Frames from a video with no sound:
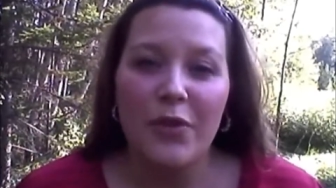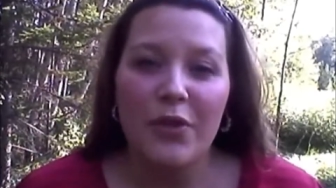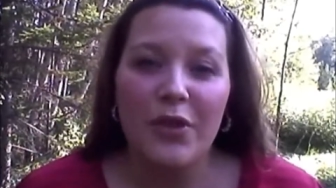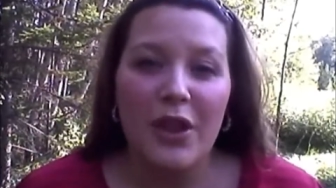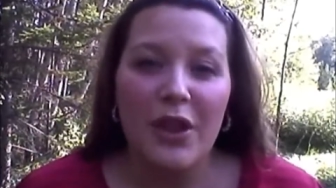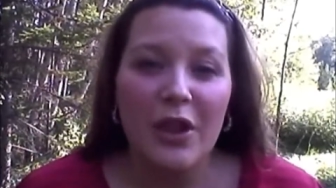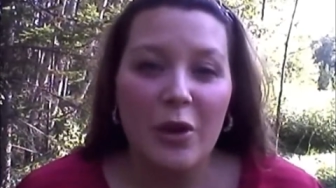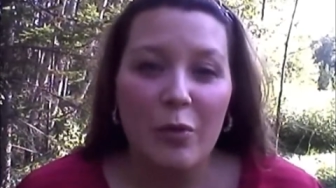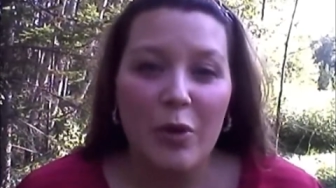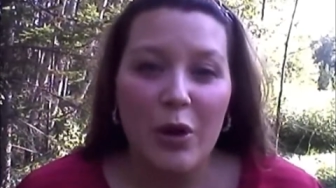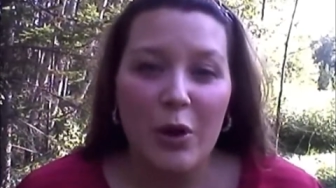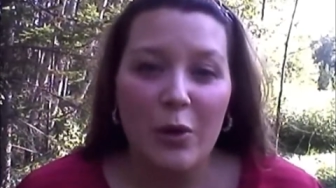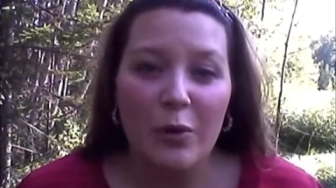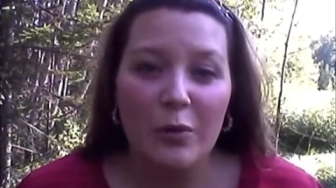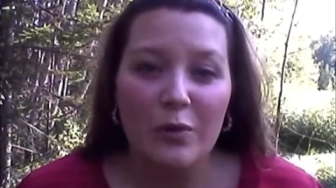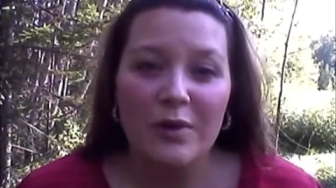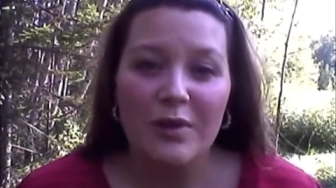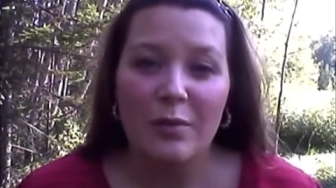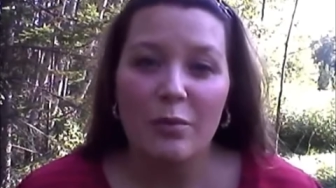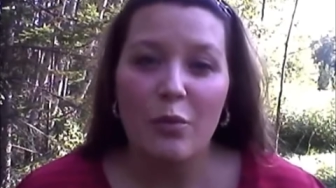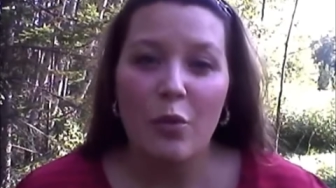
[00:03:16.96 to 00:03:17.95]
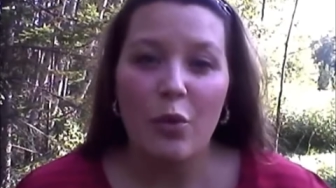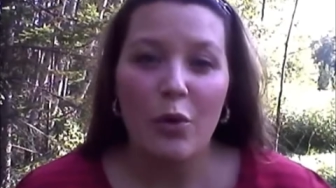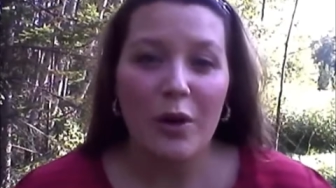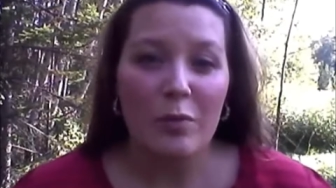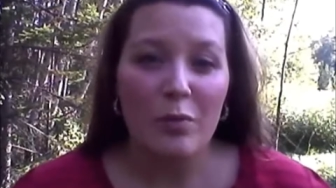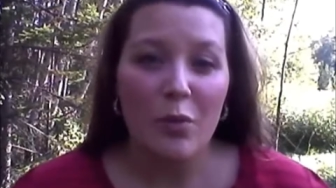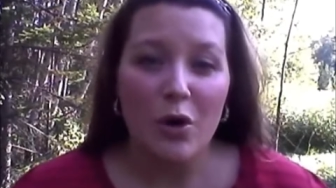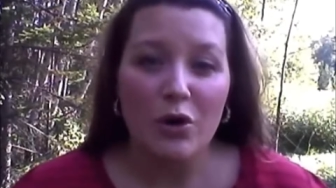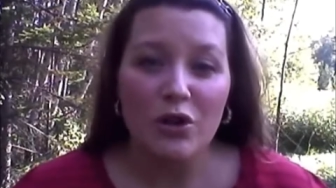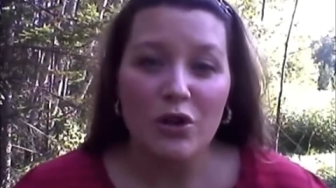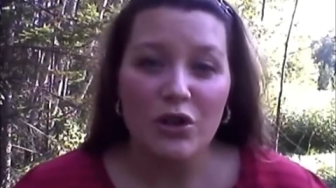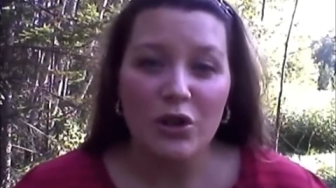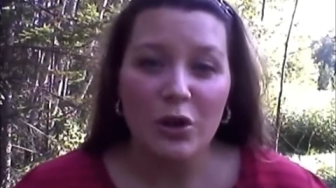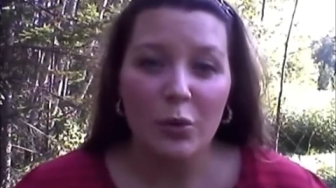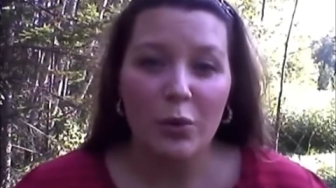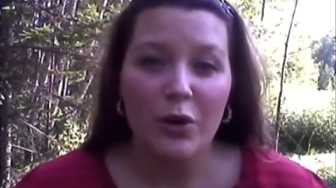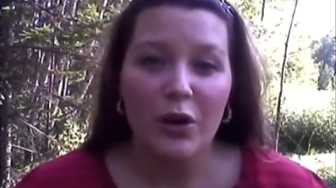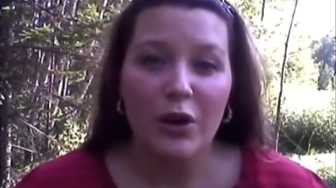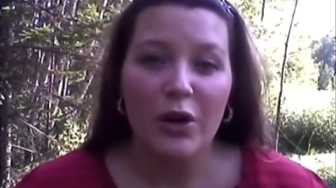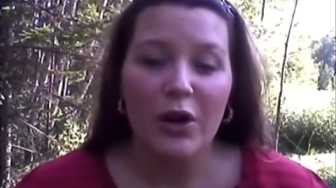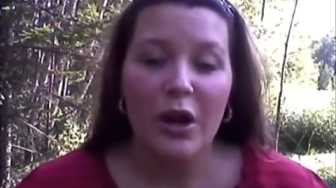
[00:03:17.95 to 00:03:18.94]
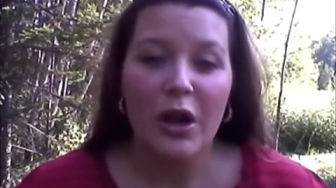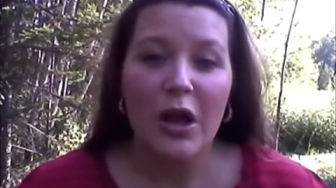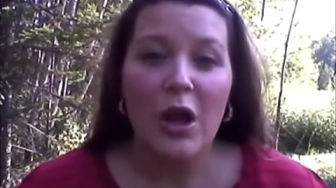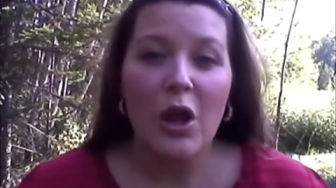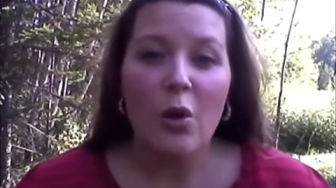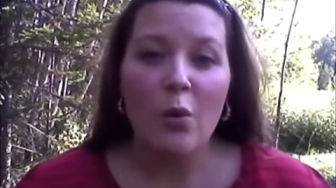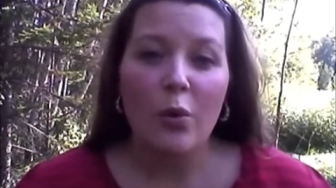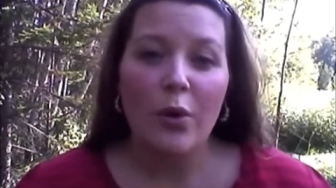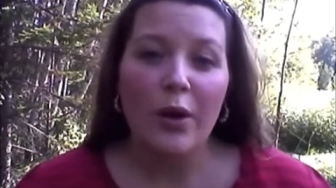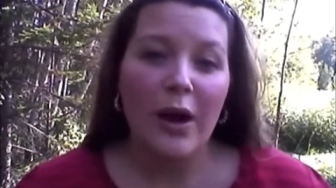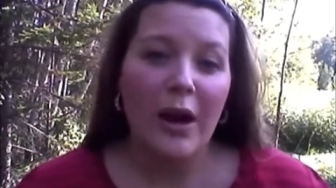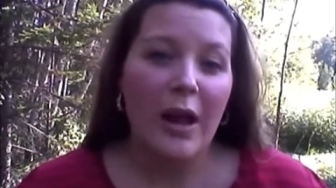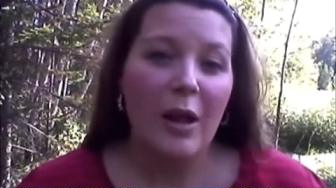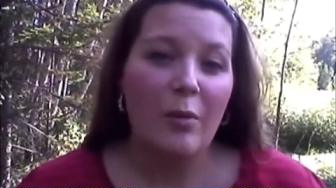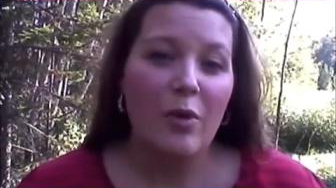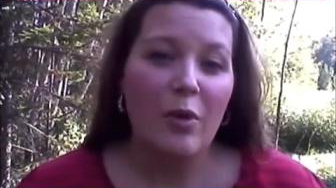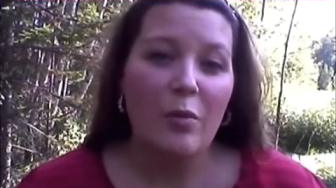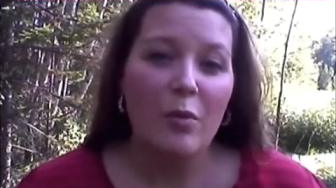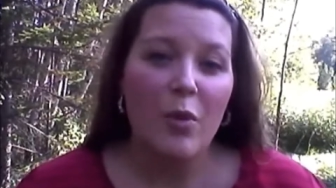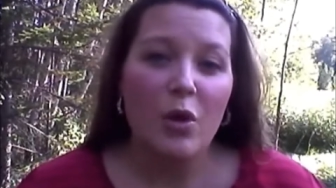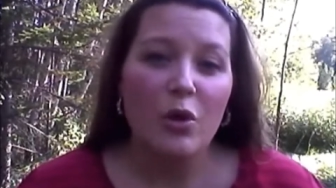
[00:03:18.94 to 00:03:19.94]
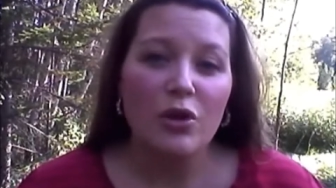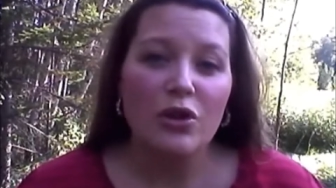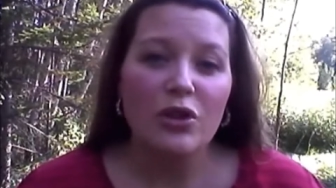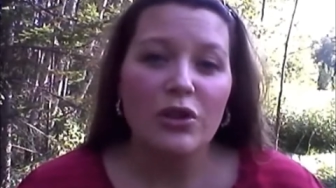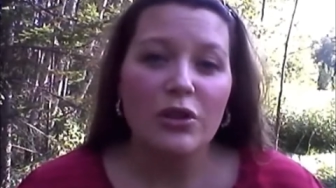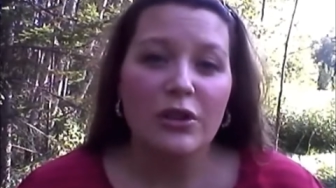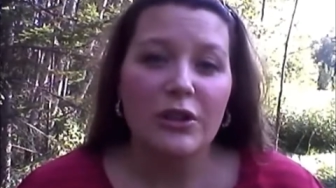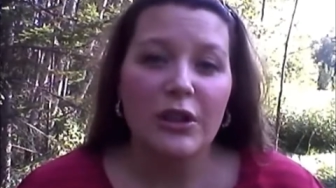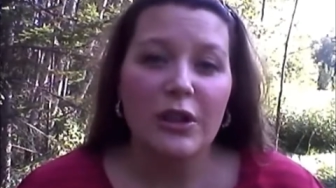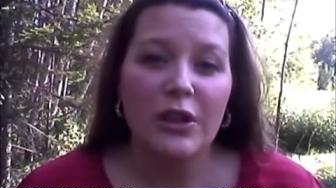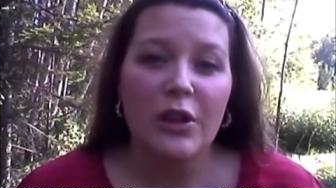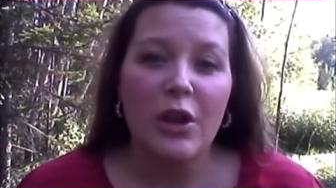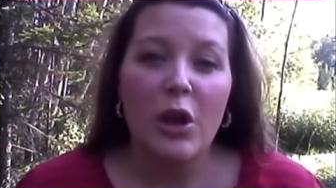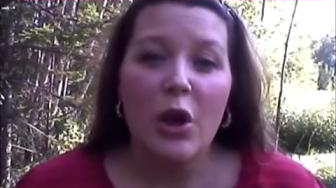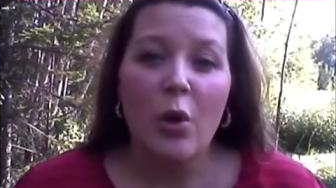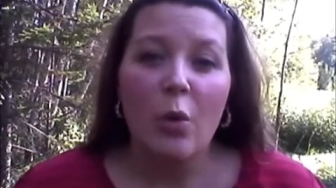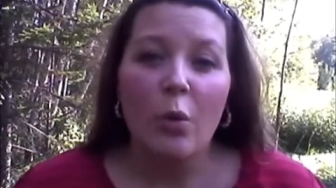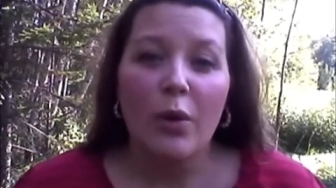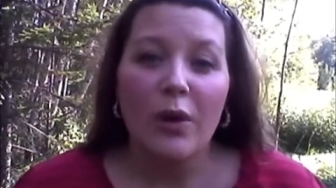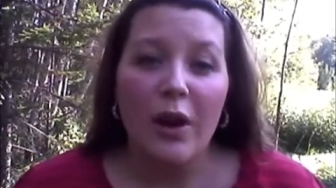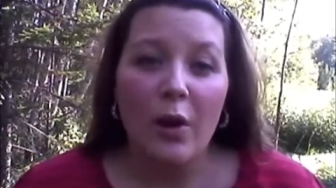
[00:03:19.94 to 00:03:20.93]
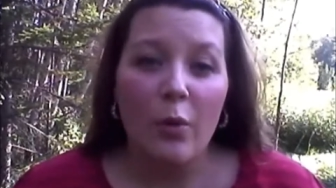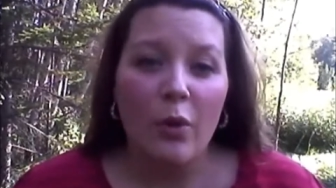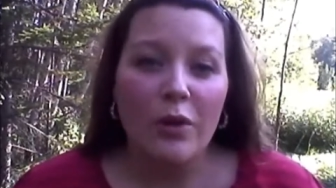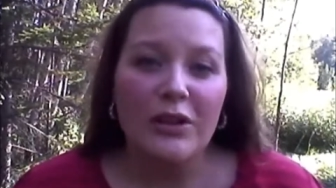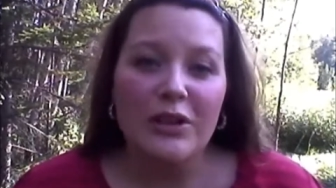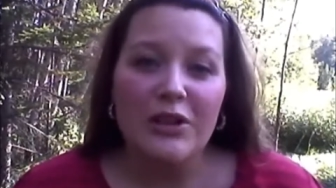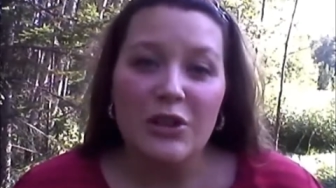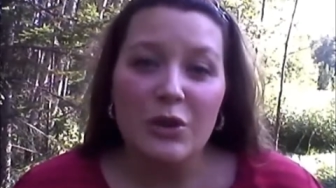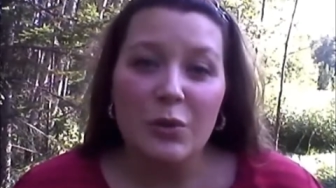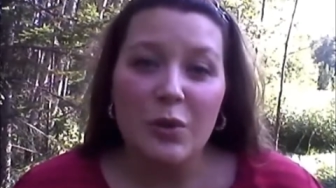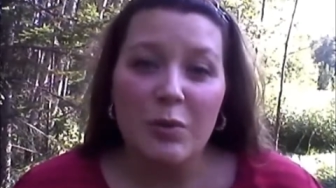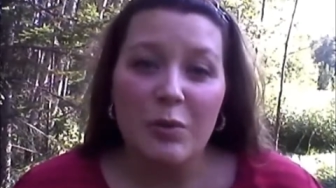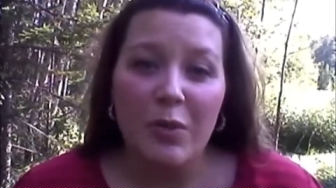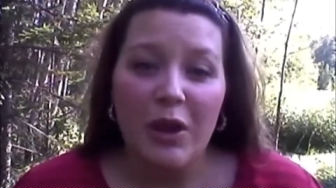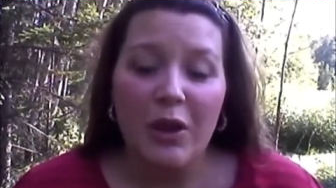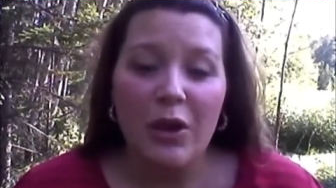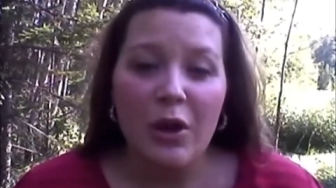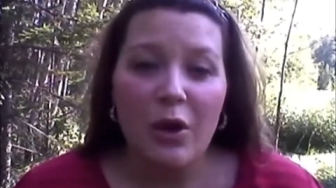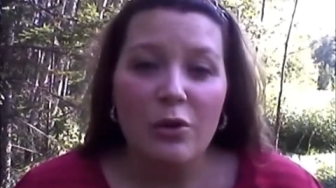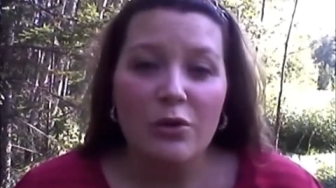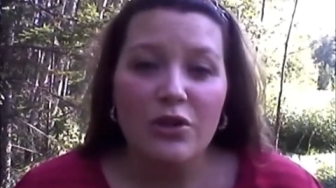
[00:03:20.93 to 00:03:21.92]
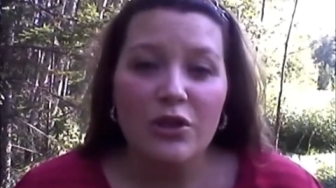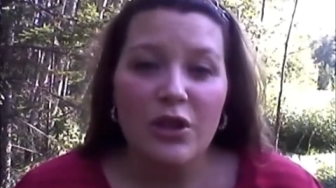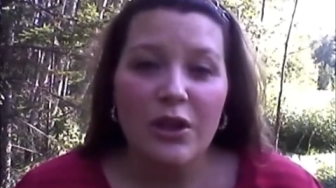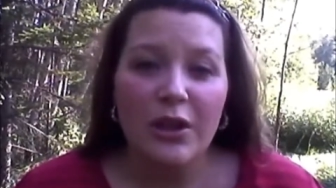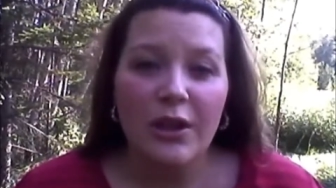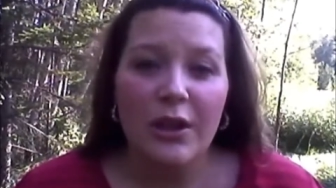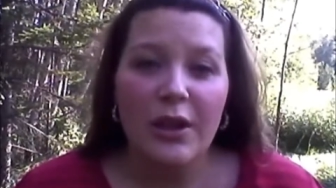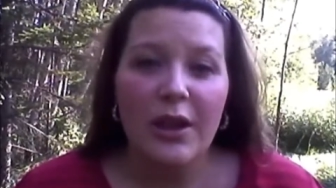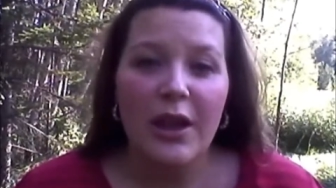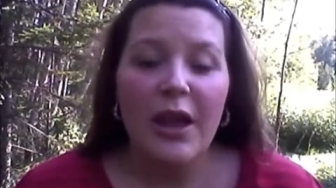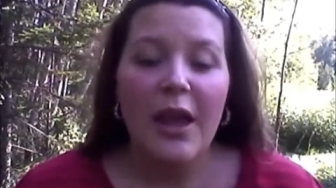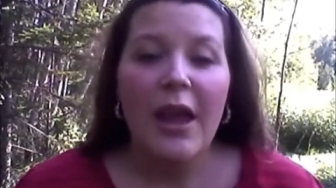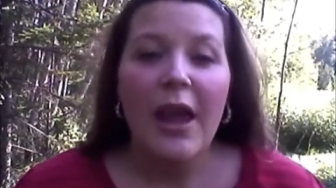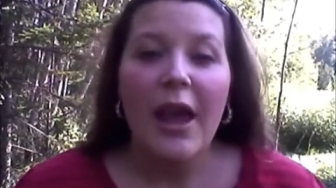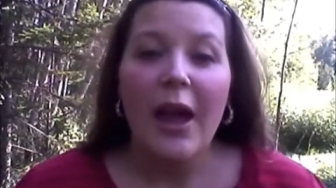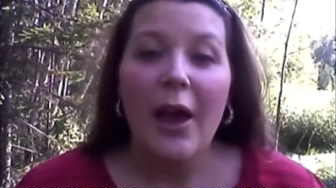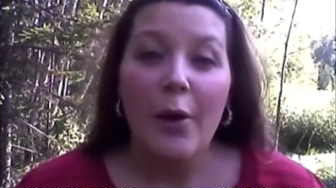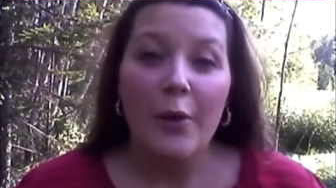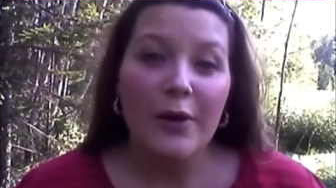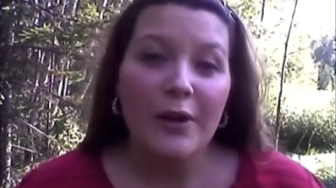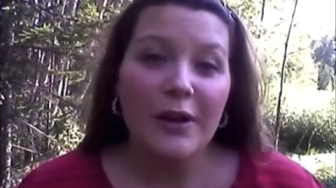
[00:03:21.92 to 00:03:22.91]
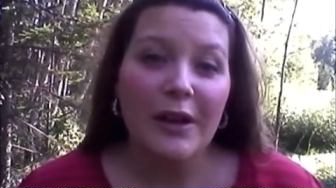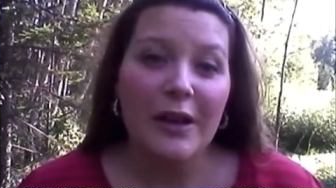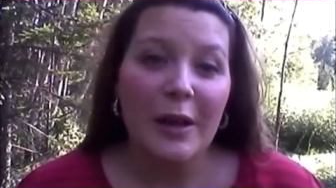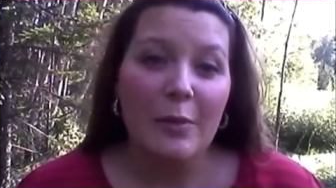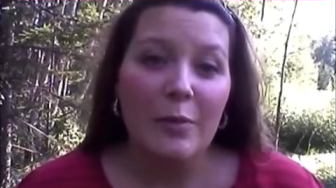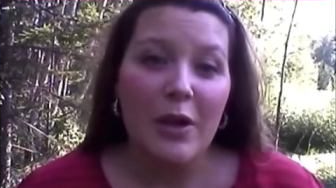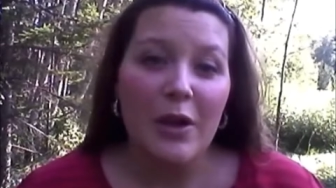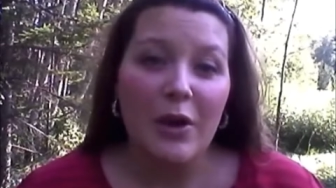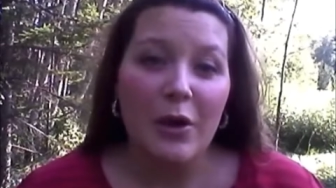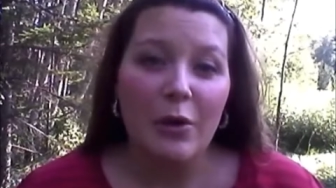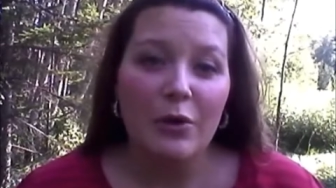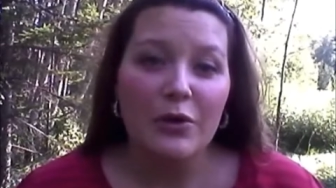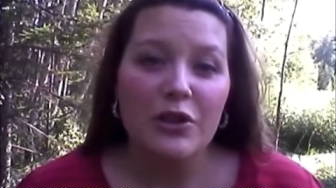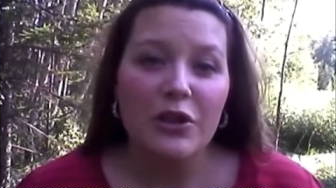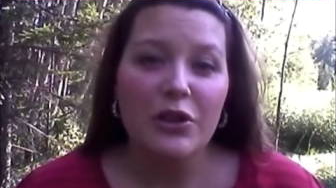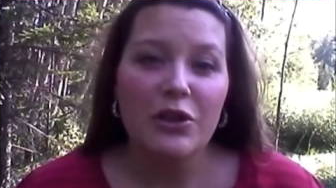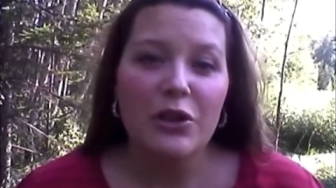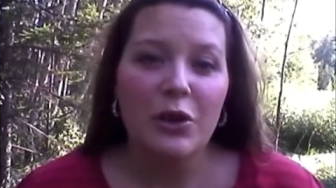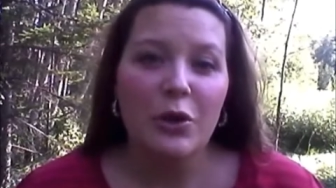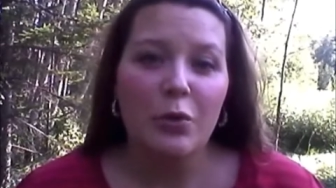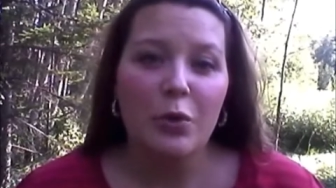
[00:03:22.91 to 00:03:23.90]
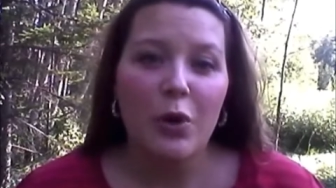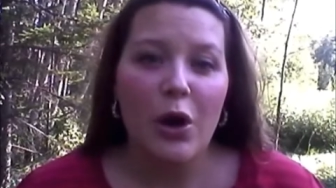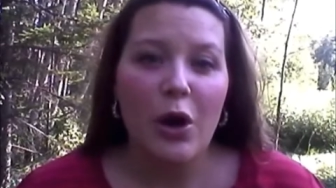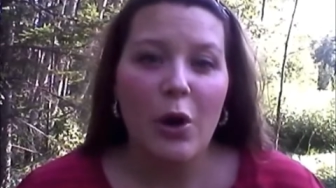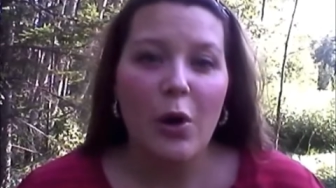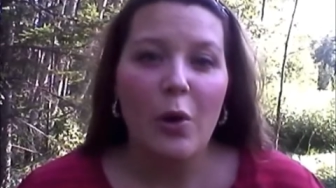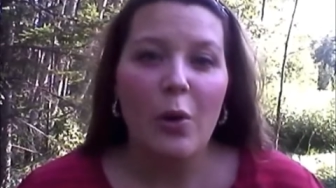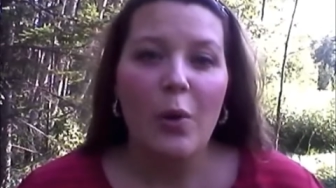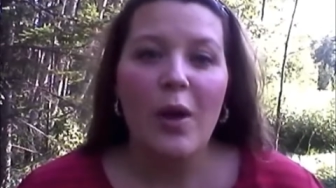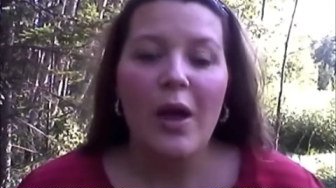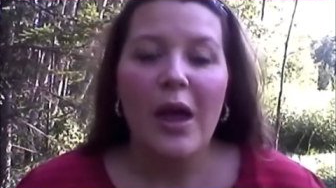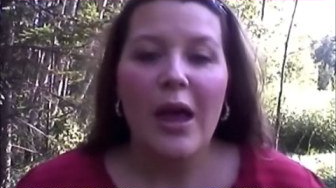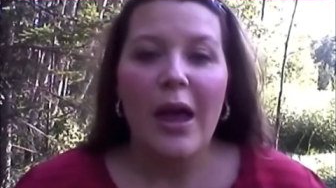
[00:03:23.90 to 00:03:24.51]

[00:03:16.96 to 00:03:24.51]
think about more emotional work, where I am emotionally, what I want to do with my coaching, how can I get my coaching to grow,